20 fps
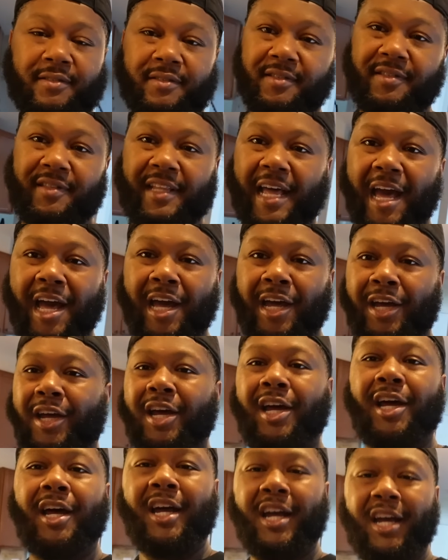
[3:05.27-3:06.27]
Now
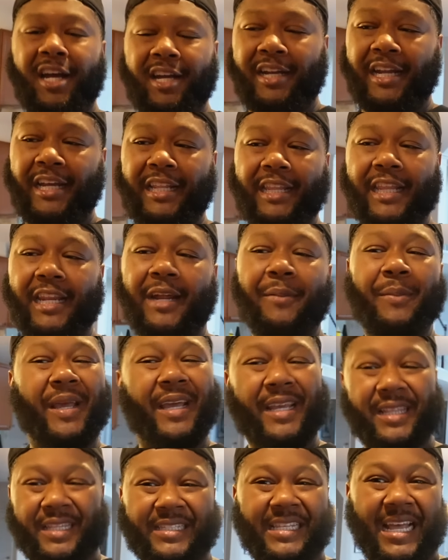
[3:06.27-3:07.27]
that I'm
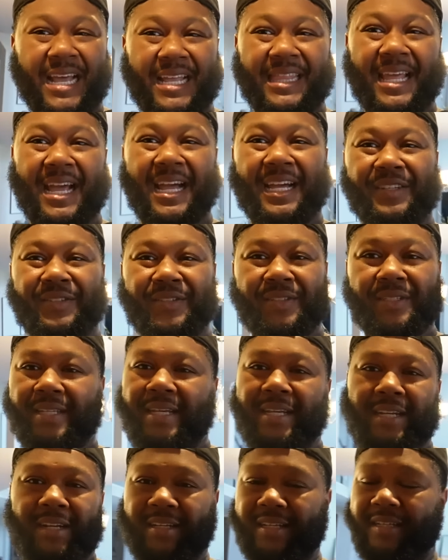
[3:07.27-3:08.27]
inside the house,
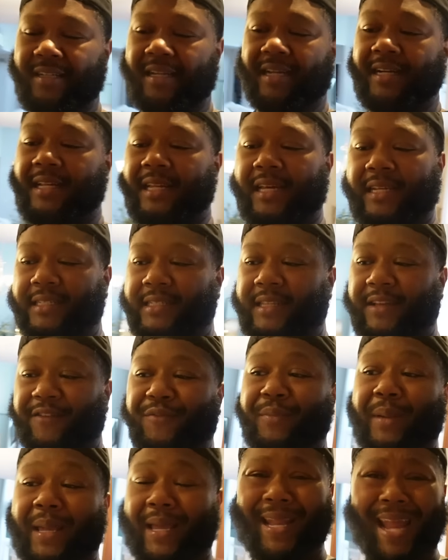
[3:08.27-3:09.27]
it don't look like a lot of
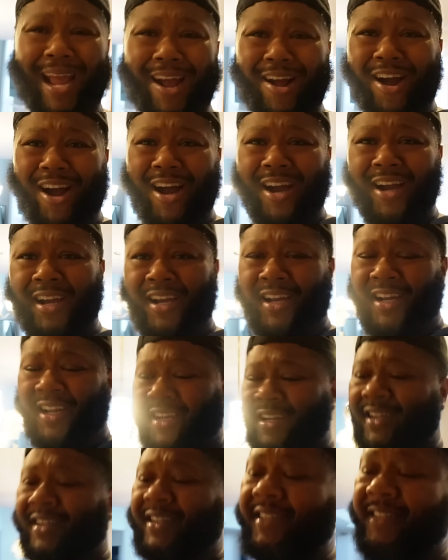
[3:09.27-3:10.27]
stuff. But in that car,
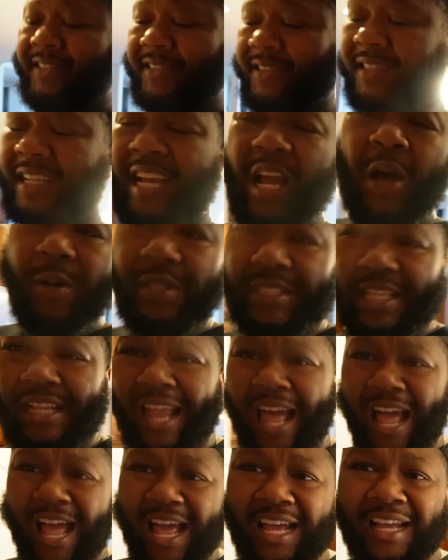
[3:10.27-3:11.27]
it was a
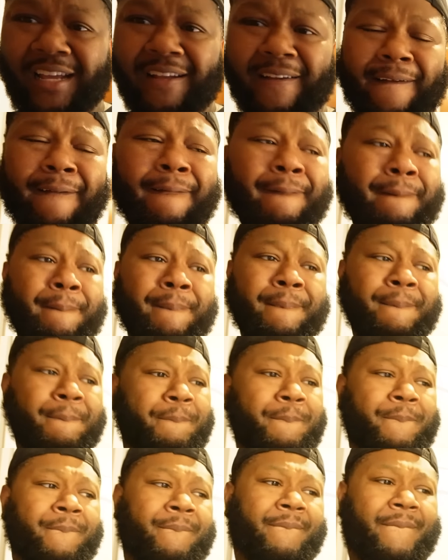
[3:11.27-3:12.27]
lot.
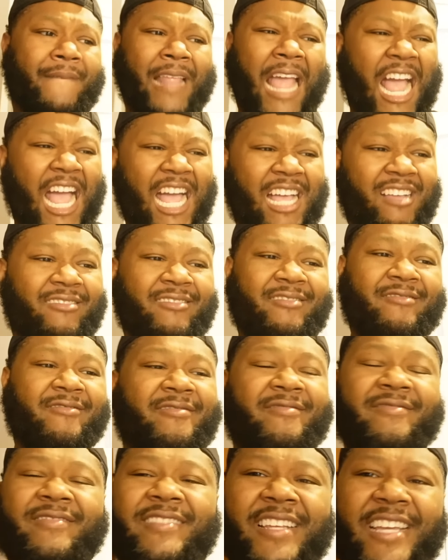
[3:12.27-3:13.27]
Now
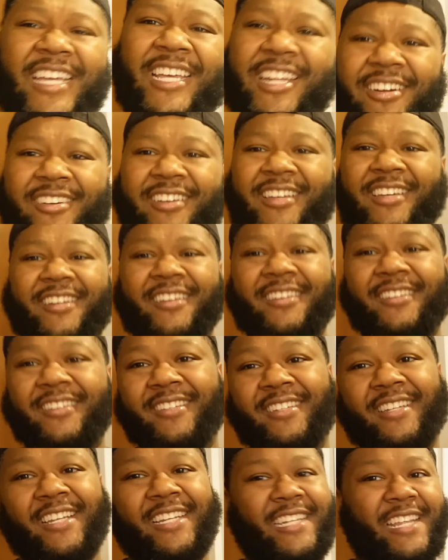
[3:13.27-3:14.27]
it don't
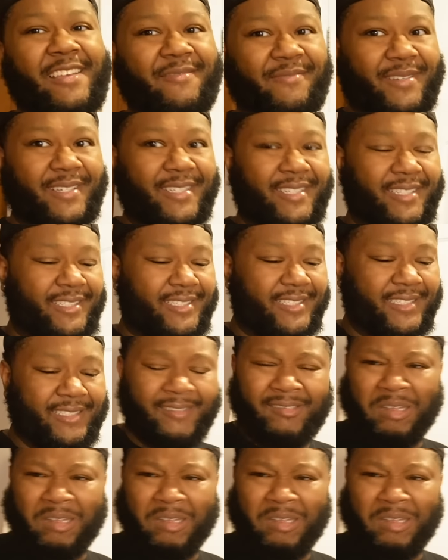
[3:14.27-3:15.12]
look like that much.